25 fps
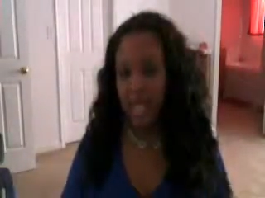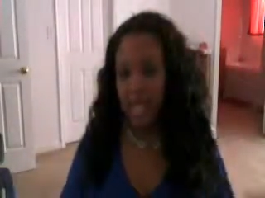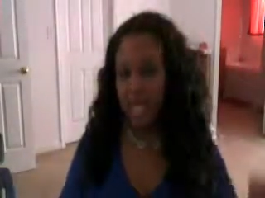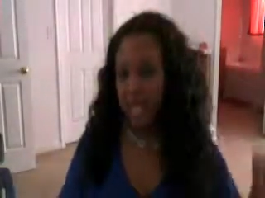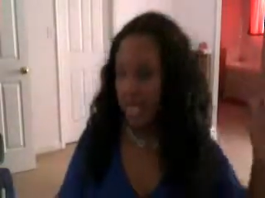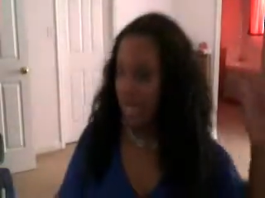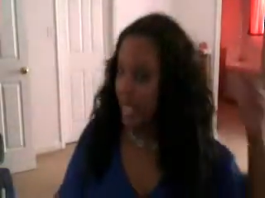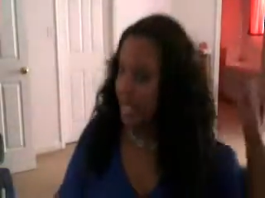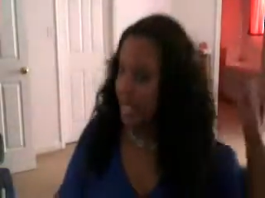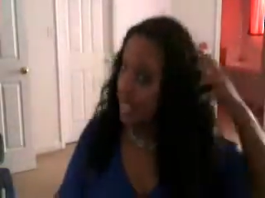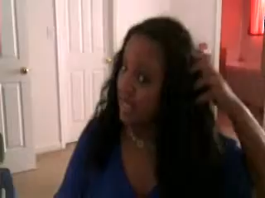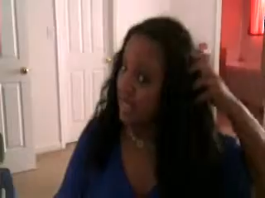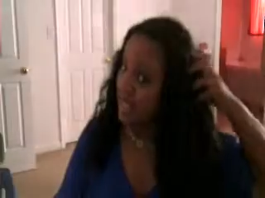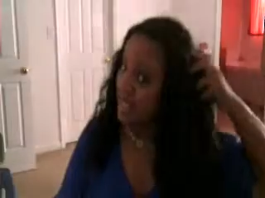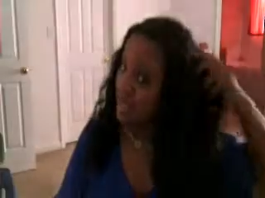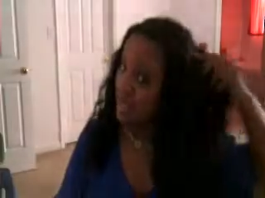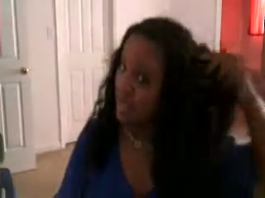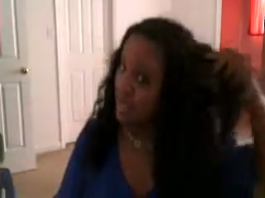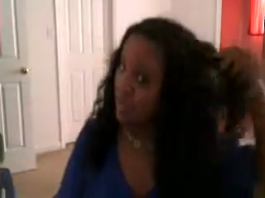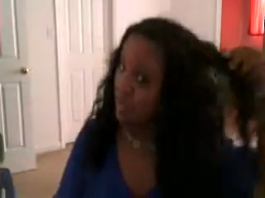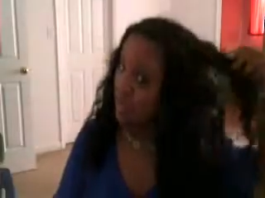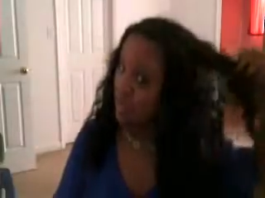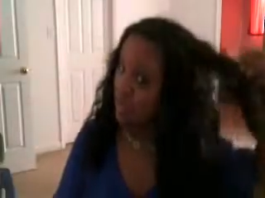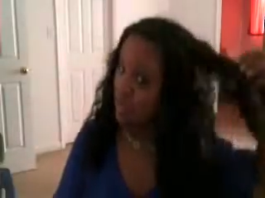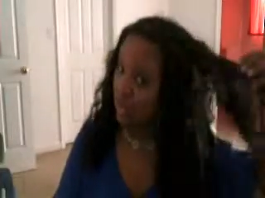I like this
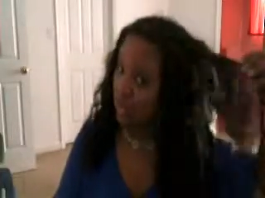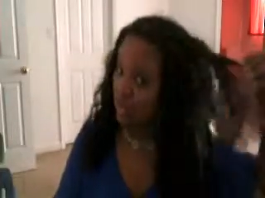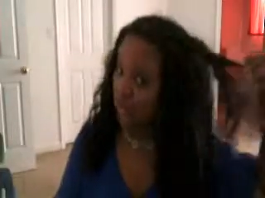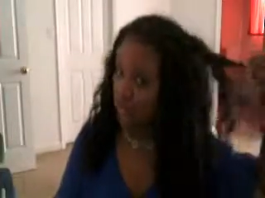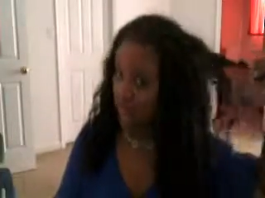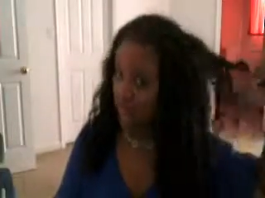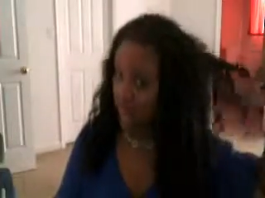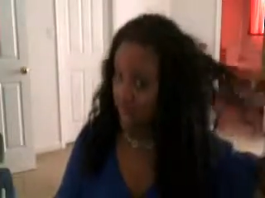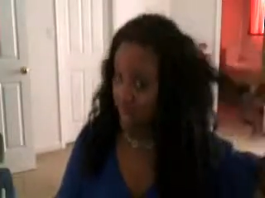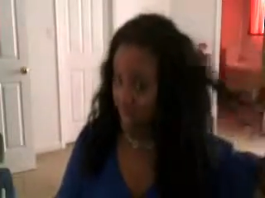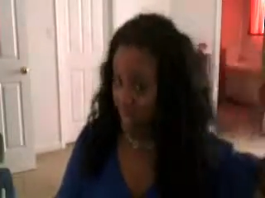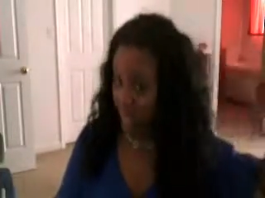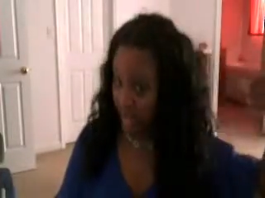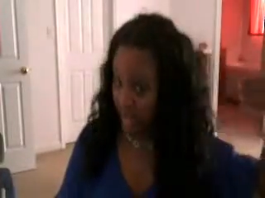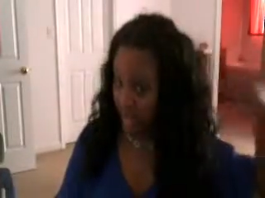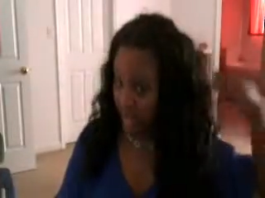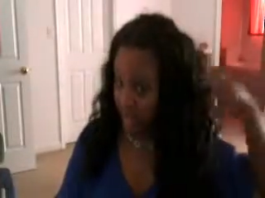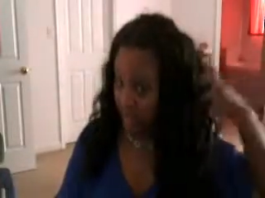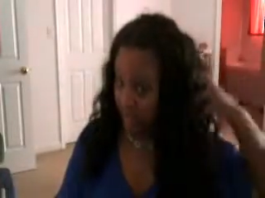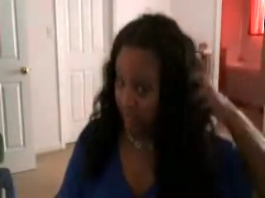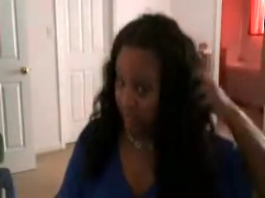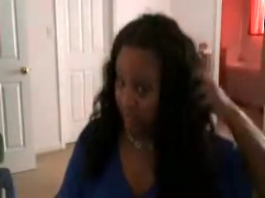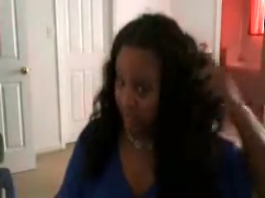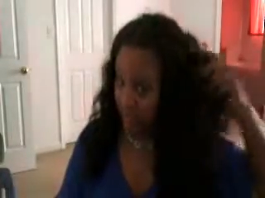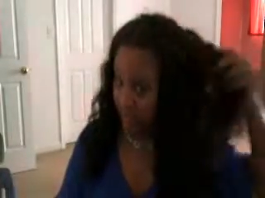looser look,